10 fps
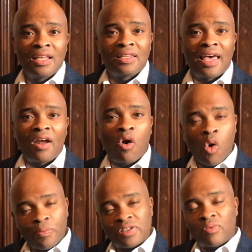that
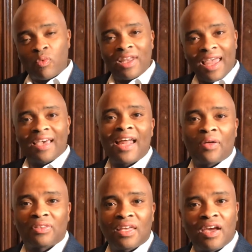hopes when they get
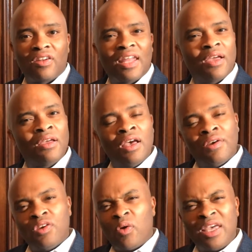out there and they,
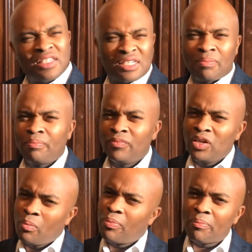hit some,
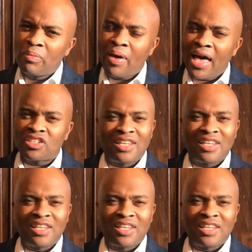bumpy patch.